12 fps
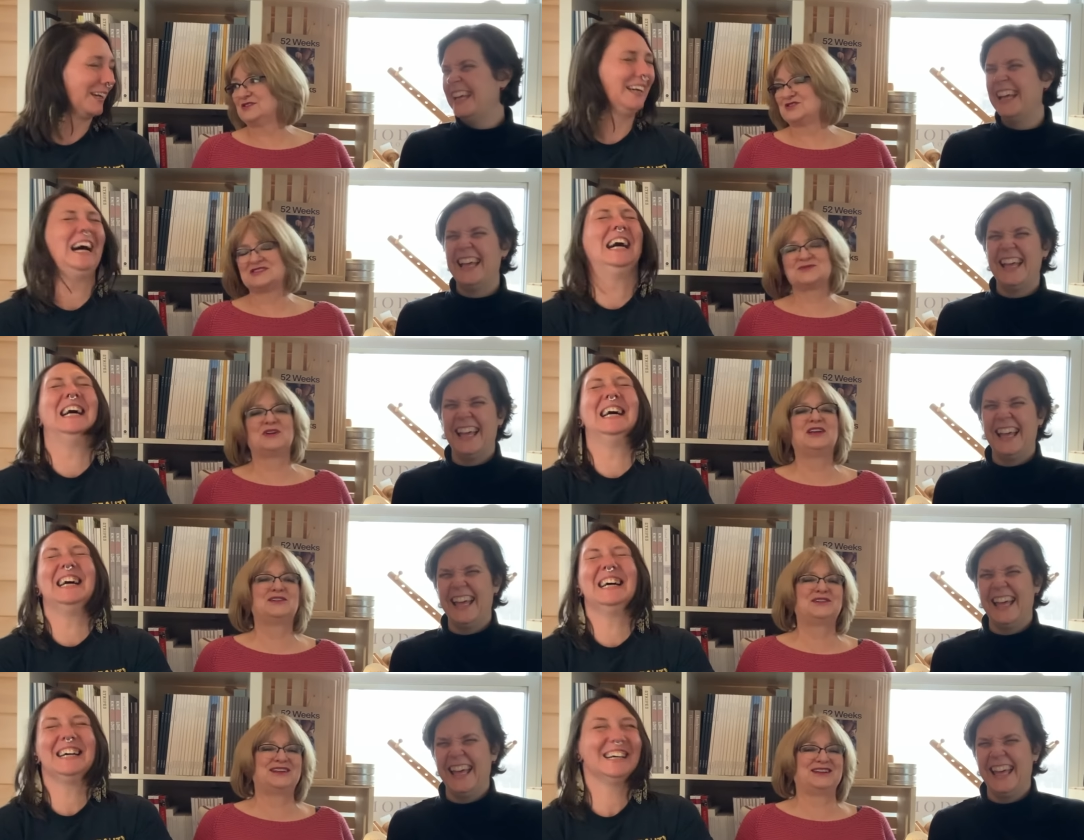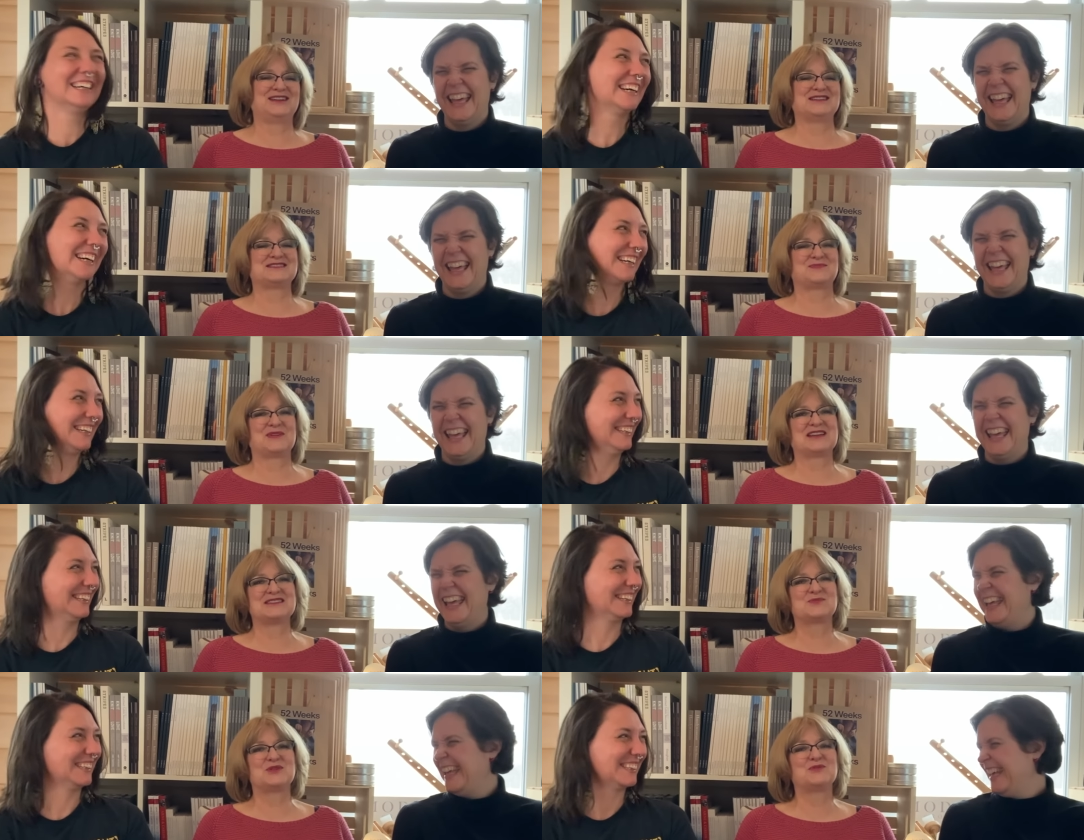Speaker 1: just, it's because
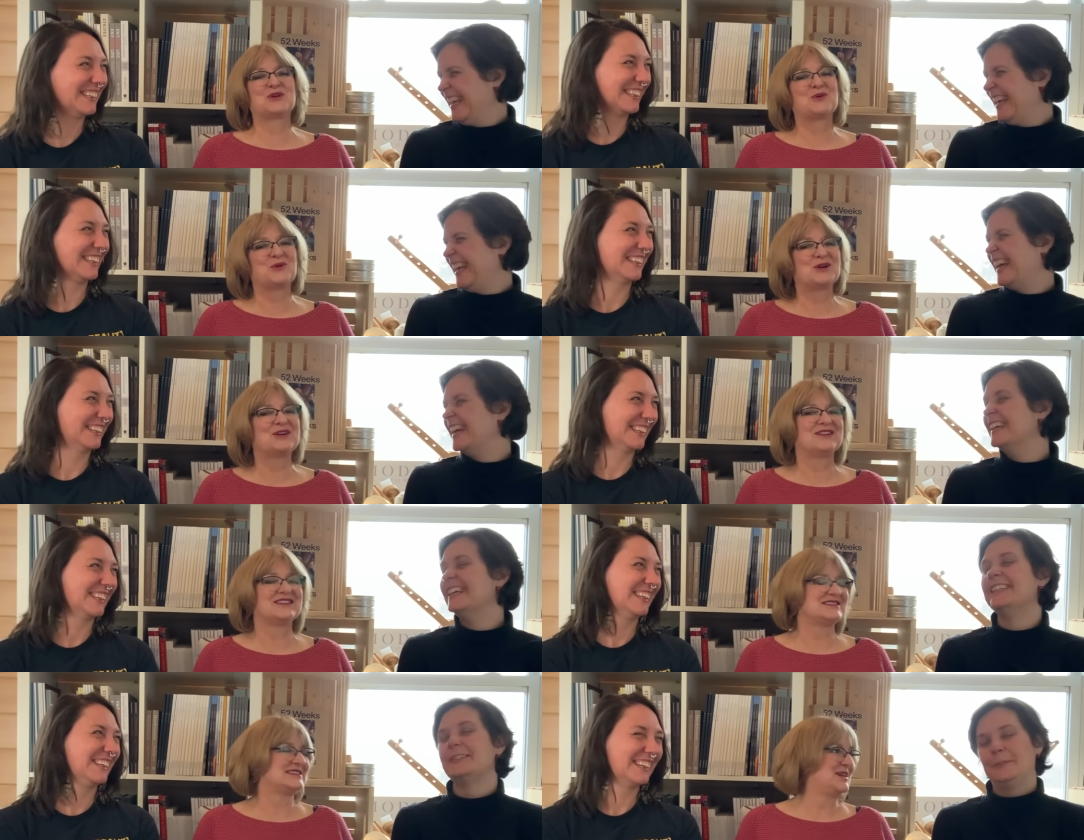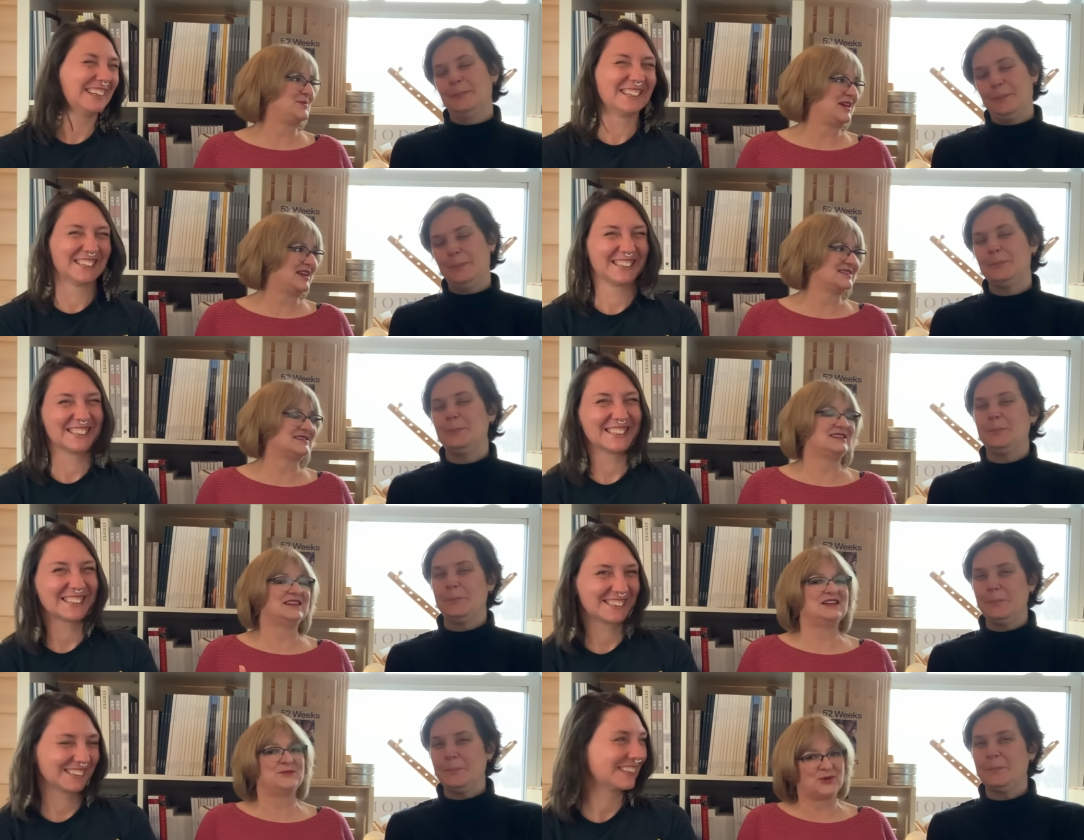we record on the same day as the
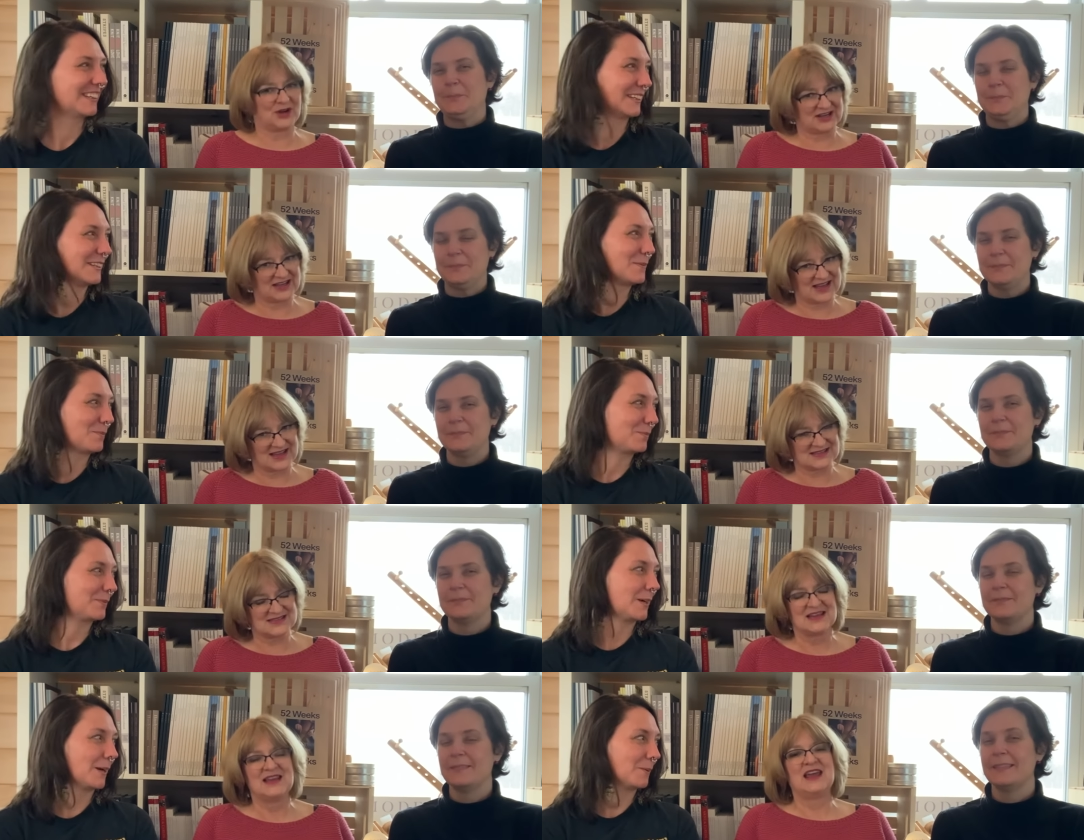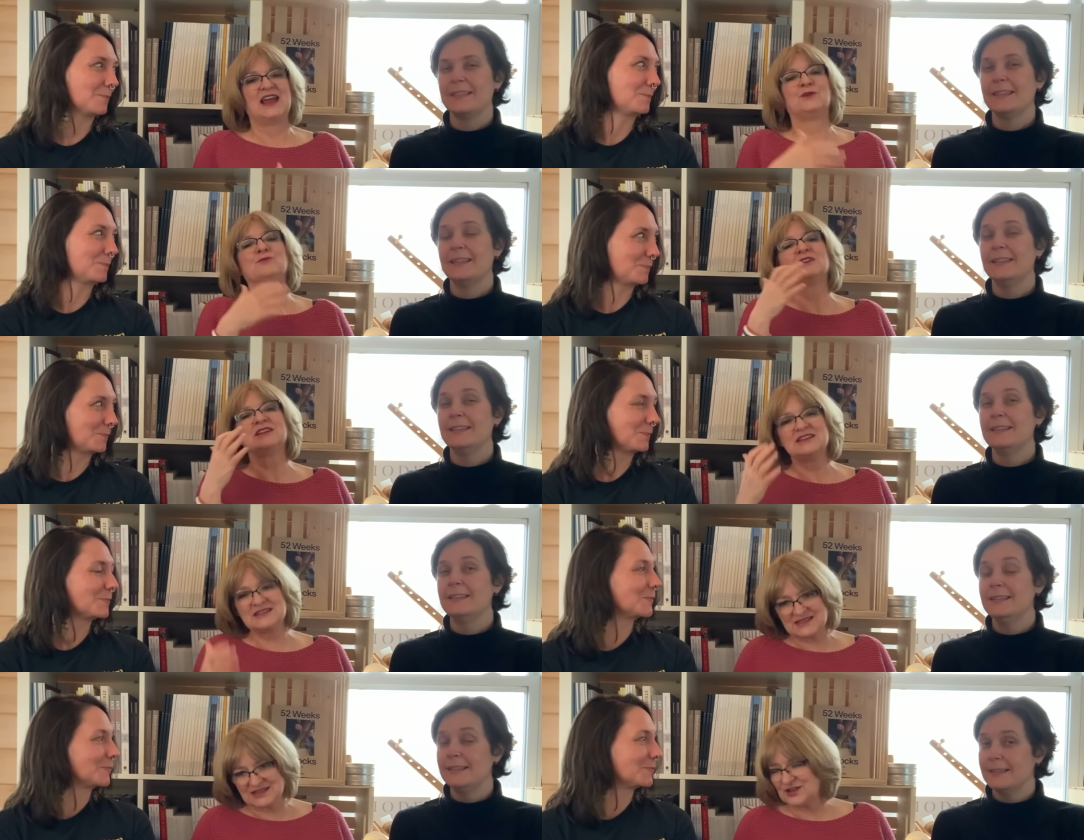knitting podcast yeah. and
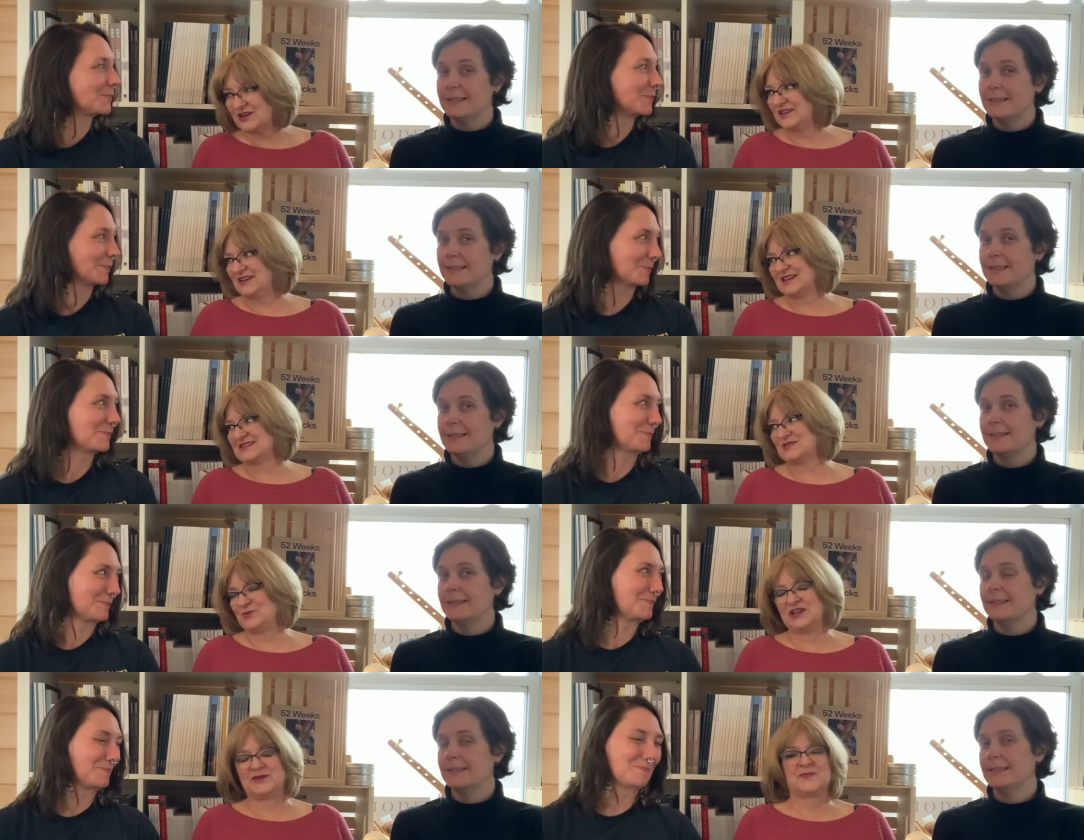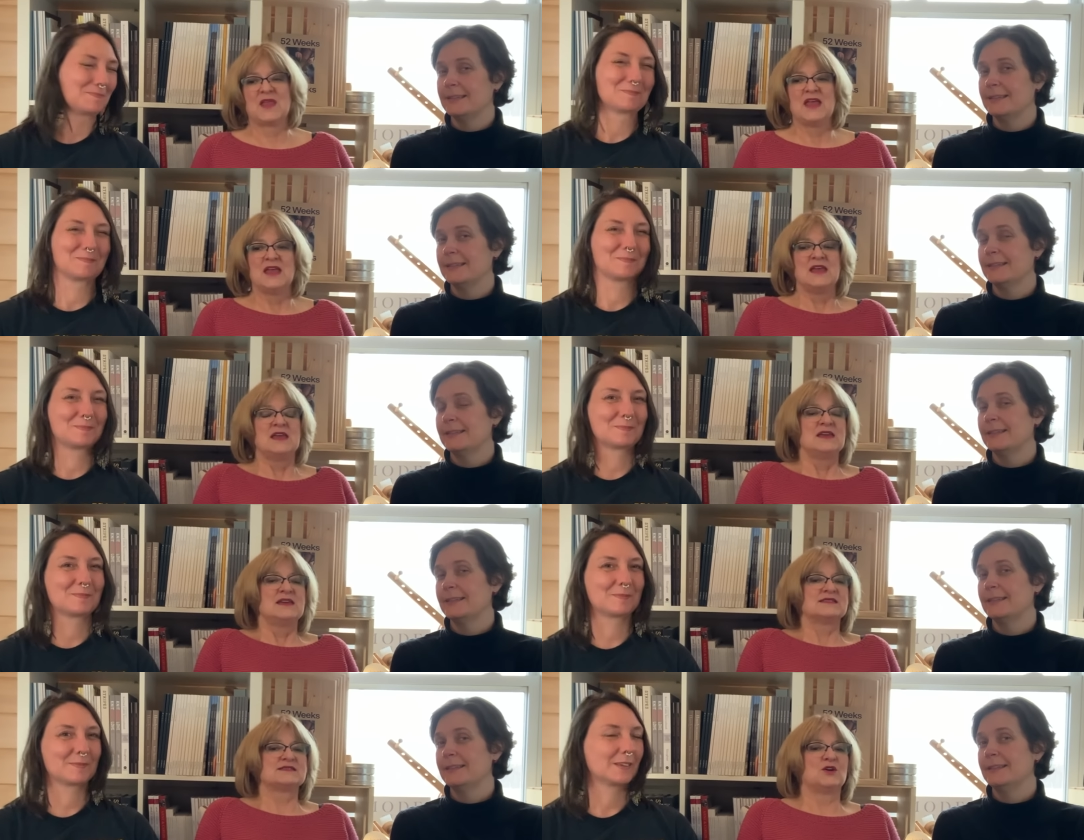release it on the next week.
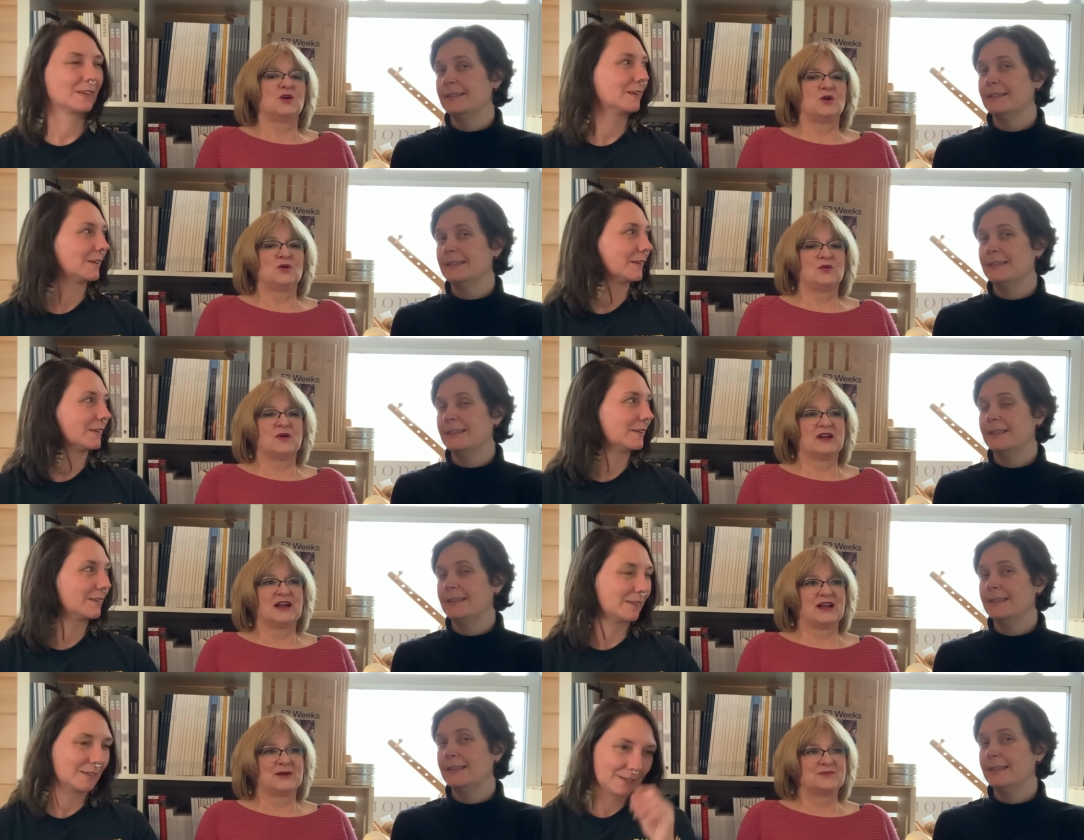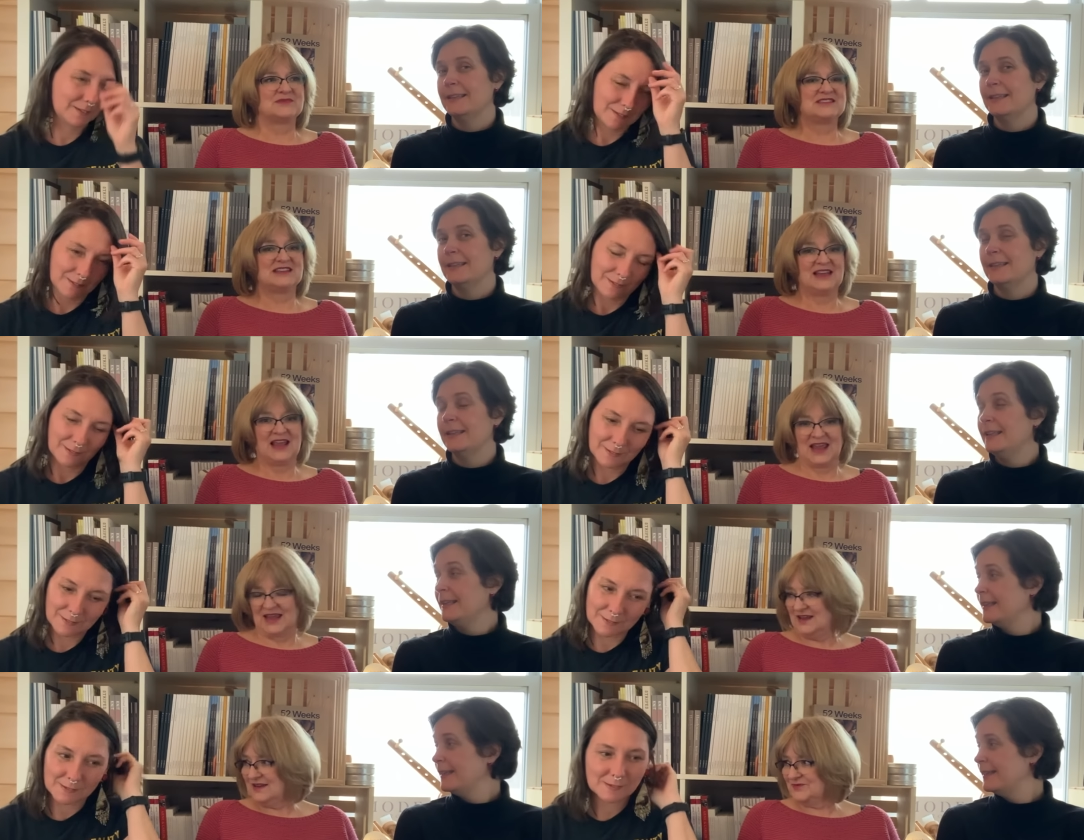So um,
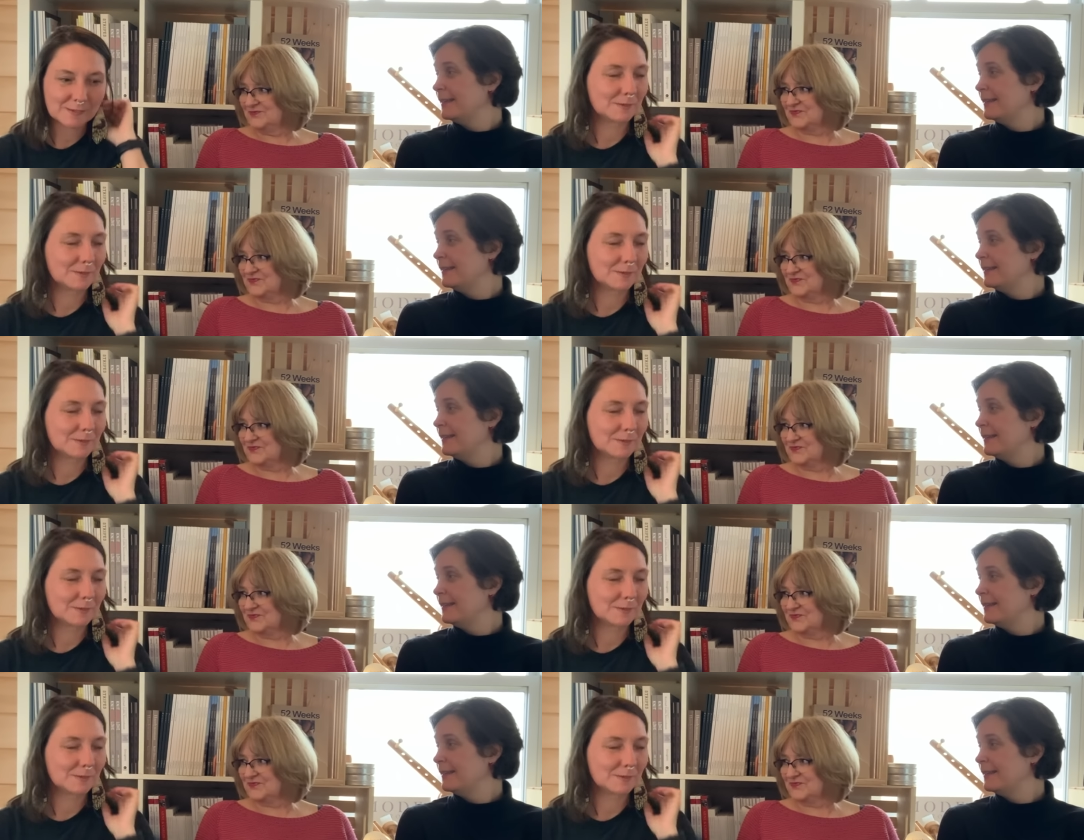today